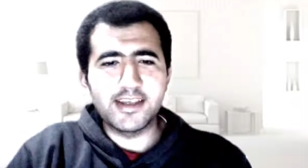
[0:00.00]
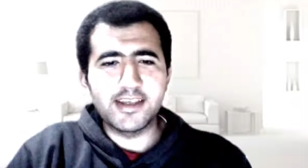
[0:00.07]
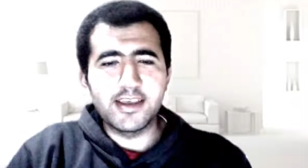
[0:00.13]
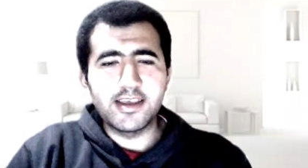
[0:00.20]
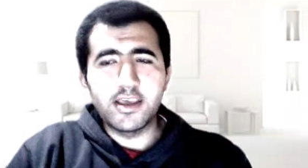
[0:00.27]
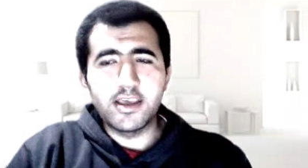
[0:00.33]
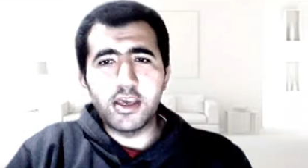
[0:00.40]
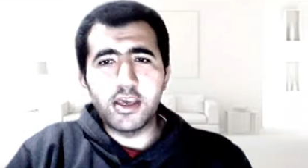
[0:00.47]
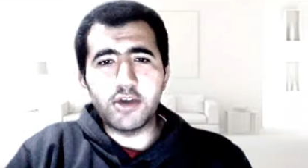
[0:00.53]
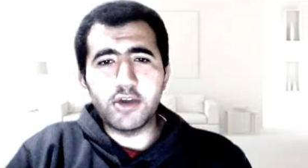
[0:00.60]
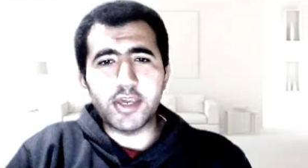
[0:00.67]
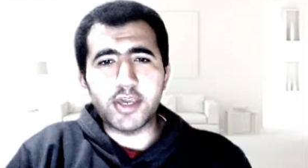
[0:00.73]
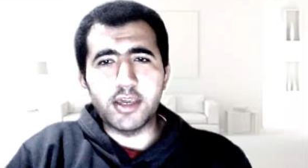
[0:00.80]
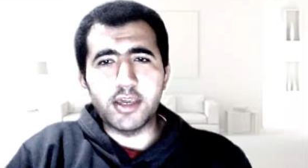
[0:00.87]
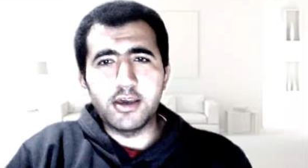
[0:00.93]
Okay,
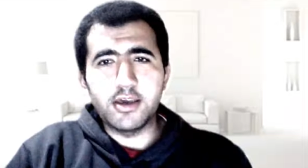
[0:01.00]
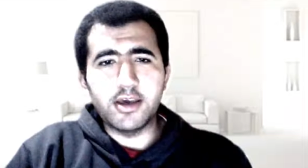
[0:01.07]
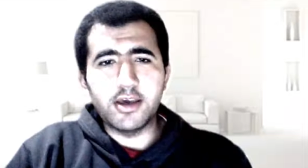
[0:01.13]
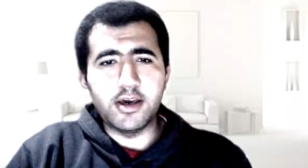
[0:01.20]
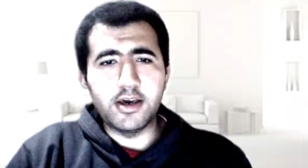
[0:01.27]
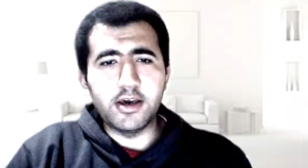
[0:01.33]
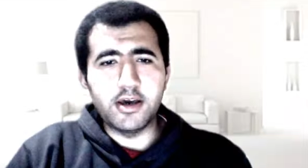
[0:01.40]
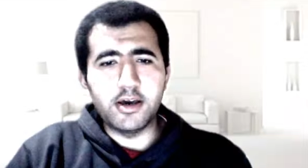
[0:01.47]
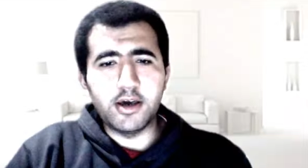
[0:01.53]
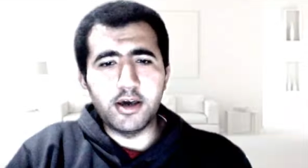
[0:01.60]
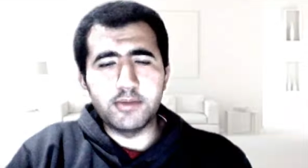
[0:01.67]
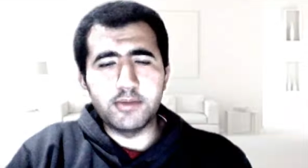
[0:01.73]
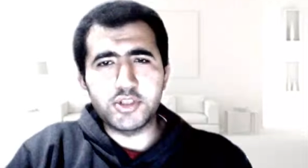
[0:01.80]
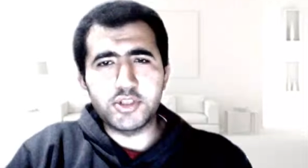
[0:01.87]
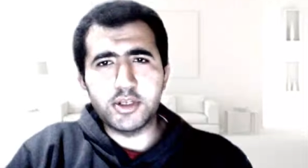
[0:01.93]
uh, I'm
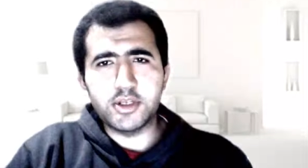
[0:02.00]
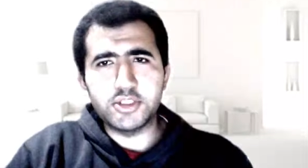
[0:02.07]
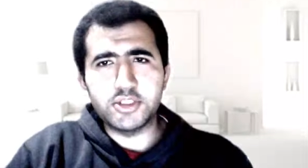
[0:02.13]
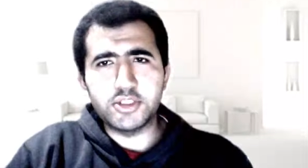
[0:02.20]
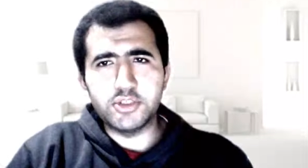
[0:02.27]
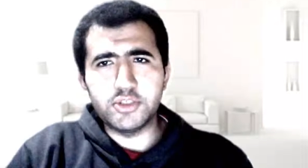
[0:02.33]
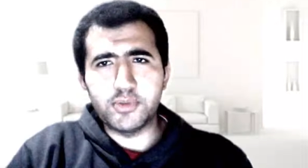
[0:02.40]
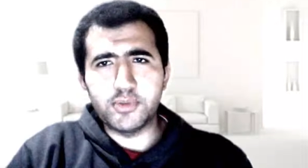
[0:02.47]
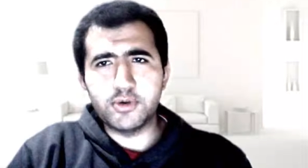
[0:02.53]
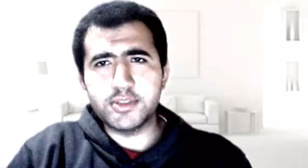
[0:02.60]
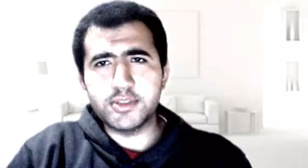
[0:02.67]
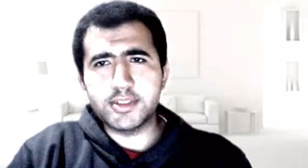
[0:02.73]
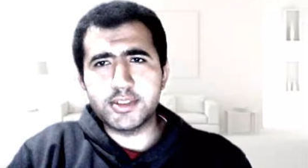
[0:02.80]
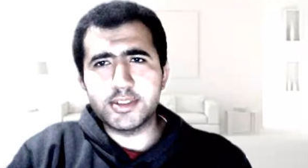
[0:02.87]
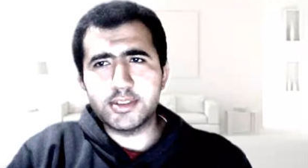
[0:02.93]
trying to post
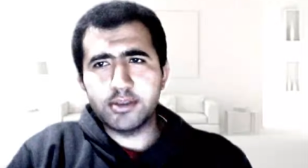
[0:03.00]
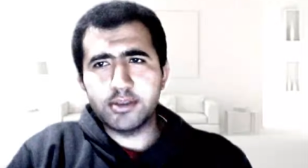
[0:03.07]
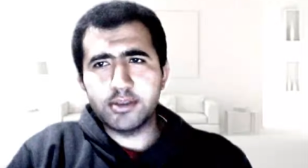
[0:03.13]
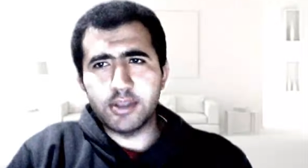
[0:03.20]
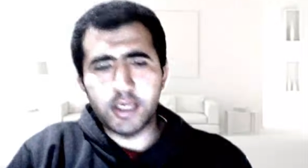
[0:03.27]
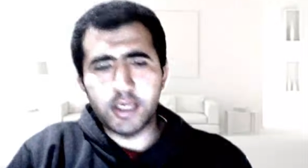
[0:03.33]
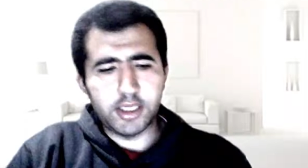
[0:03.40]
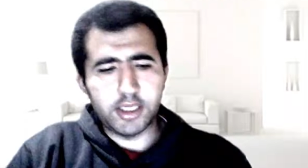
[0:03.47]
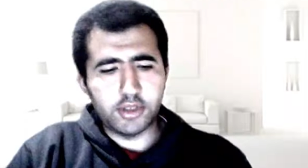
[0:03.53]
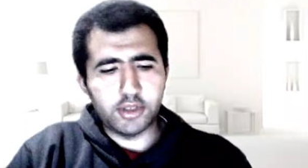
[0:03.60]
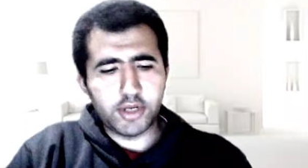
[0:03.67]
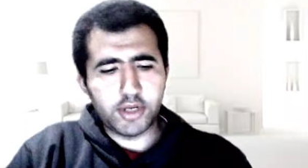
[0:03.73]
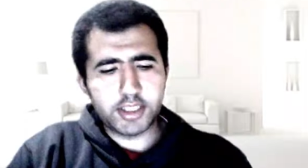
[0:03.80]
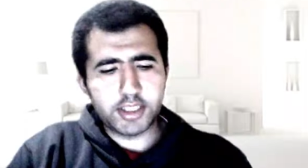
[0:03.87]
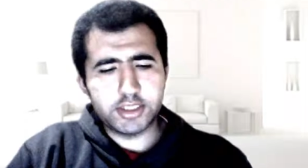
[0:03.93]
the
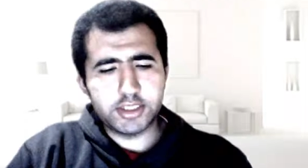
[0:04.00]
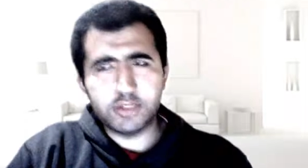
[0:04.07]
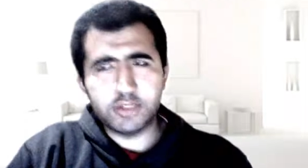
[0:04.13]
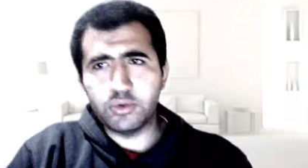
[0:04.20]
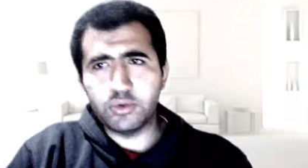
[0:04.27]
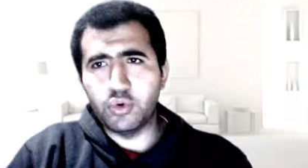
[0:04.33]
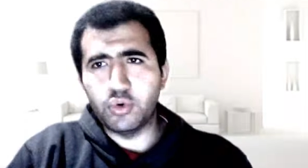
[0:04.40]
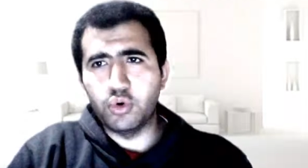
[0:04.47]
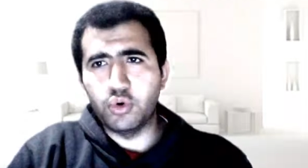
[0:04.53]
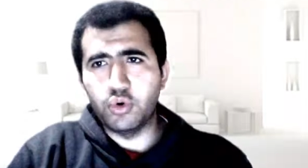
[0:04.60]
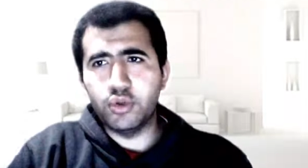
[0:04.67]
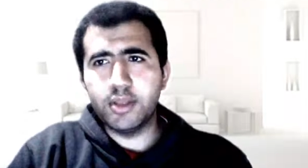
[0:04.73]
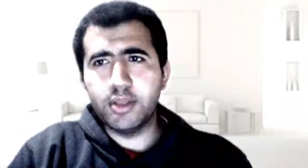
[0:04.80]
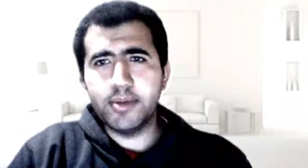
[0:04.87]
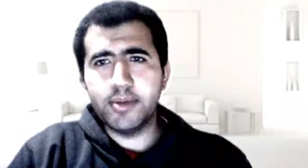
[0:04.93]
lyrics. Hold a
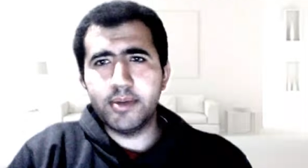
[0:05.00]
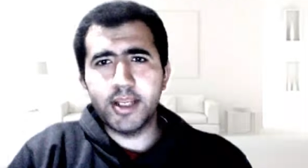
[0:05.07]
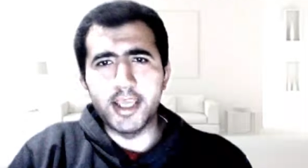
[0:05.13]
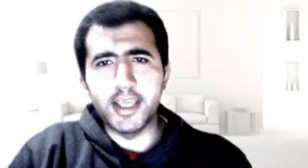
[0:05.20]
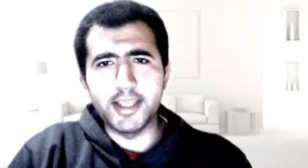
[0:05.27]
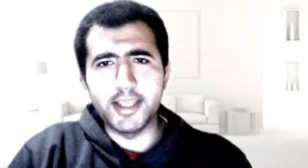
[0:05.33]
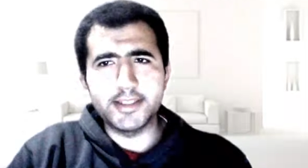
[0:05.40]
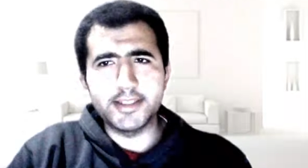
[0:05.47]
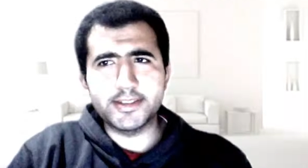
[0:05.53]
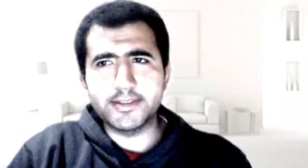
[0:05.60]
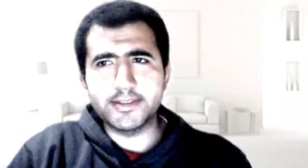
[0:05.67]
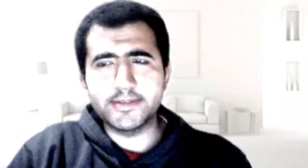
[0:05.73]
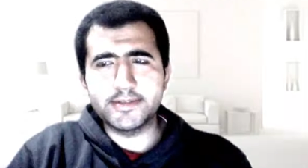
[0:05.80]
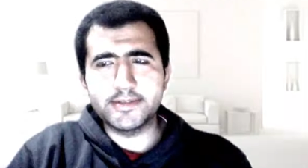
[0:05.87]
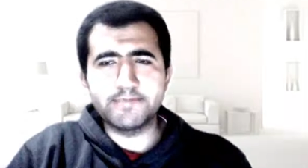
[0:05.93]
minute.
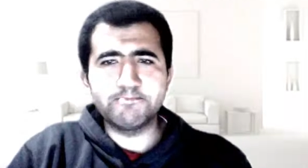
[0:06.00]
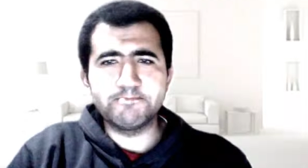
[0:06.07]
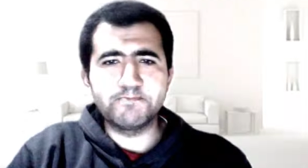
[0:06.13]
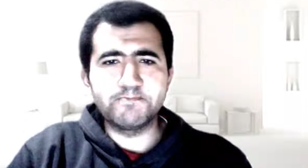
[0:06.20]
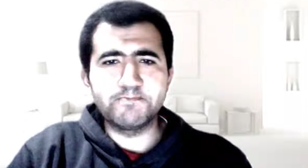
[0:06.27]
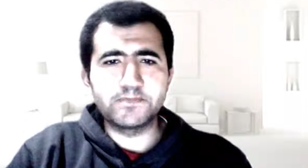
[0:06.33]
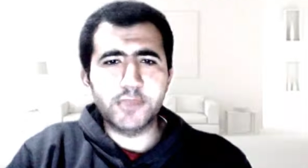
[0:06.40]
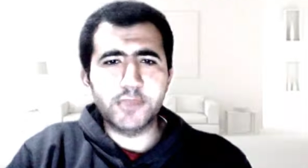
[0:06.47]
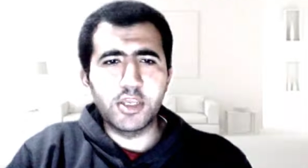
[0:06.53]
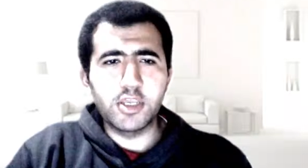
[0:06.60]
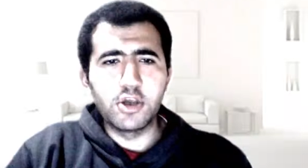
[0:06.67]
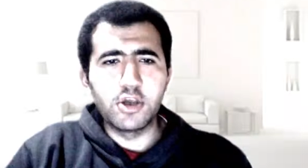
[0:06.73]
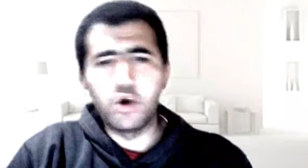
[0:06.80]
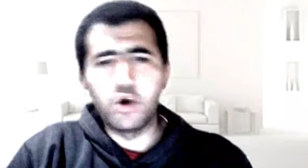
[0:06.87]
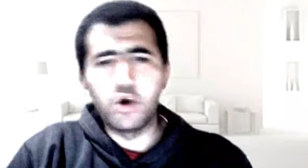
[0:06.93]

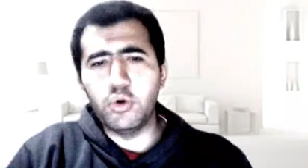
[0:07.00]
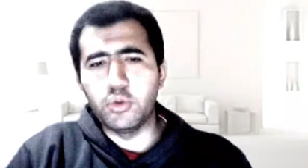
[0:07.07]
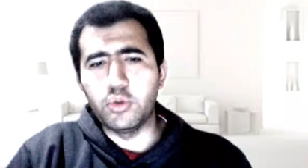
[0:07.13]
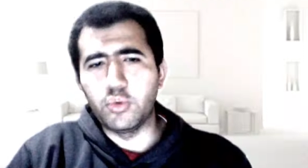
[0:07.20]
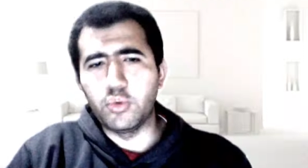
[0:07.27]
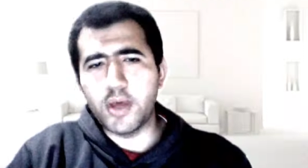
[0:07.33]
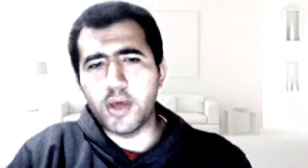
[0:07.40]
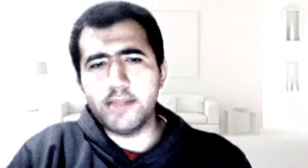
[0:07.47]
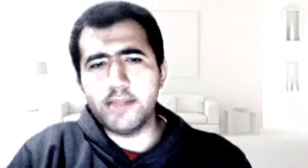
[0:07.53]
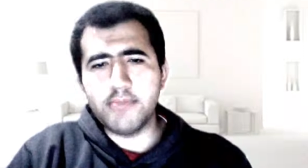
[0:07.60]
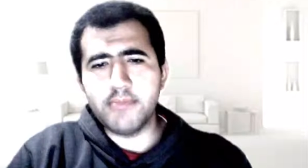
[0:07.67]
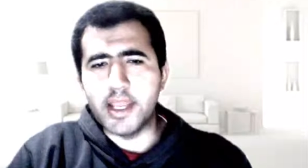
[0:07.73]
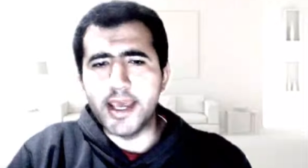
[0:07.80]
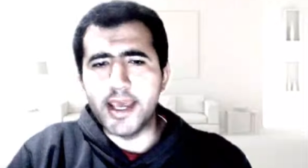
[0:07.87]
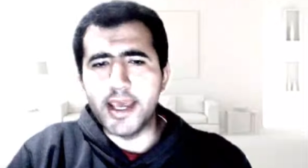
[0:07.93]
Hold one
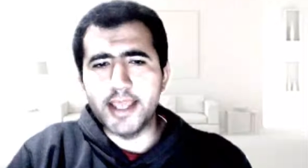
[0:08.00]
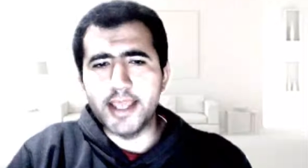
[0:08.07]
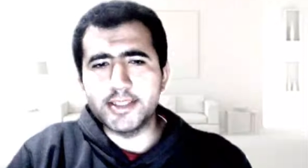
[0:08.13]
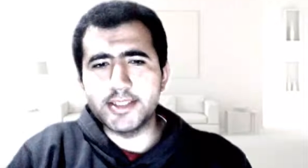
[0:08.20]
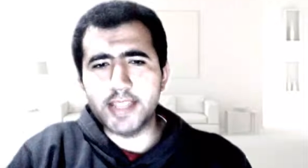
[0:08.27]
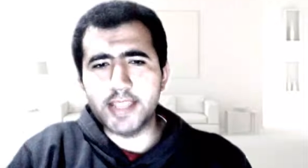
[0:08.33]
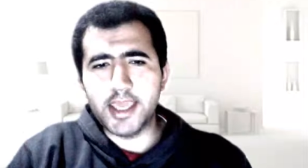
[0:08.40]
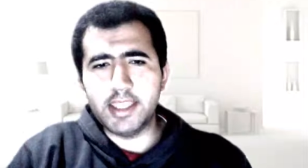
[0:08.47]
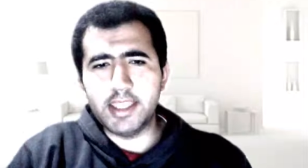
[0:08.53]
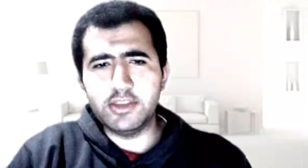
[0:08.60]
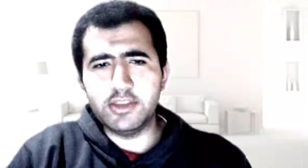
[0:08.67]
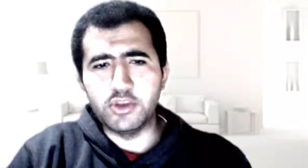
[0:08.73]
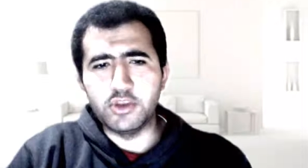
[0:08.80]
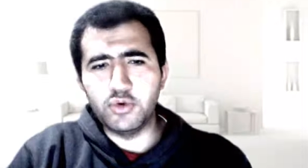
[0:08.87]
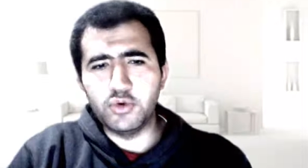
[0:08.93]
minute and
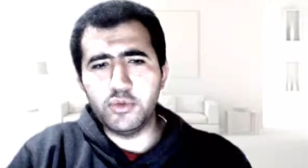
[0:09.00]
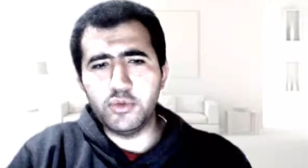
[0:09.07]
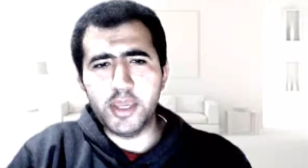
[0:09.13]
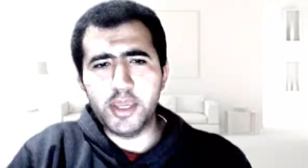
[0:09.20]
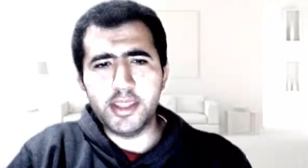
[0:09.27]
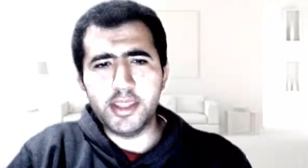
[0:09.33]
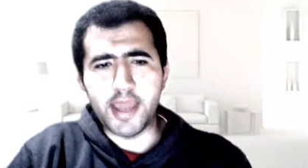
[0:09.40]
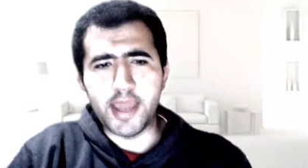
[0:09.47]
you'll be there.